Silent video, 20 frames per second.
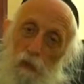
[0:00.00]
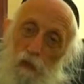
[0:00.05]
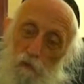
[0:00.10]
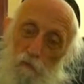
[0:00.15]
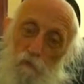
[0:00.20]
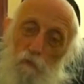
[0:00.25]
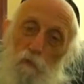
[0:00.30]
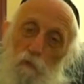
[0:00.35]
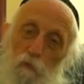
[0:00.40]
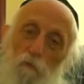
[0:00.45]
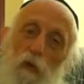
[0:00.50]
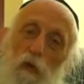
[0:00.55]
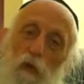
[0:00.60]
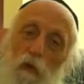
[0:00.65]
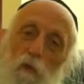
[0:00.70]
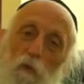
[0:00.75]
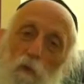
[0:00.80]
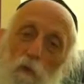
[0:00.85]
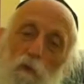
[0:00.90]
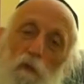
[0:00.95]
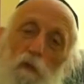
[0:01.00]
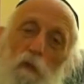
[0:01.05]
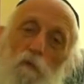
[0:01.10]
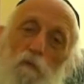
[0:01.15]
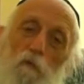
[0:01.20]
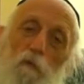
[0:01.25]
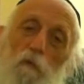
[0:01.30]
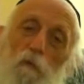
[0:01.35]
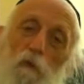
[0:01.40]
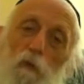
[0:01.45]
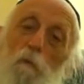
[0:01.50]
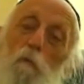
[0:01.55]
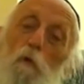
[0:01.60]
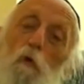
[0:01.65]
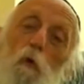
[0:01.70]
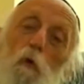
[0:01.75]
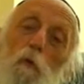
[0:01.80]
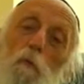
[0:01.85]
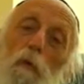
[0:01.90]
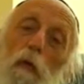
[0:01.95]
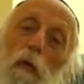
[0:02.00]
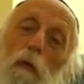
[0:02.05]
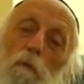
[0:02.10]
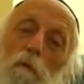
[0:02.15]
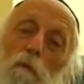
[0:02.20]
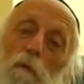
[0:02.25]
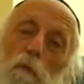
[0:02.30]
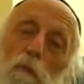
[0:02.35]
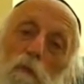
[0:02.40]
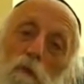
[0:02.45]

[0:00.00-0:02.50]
If you've got a good self-esteem, you should be able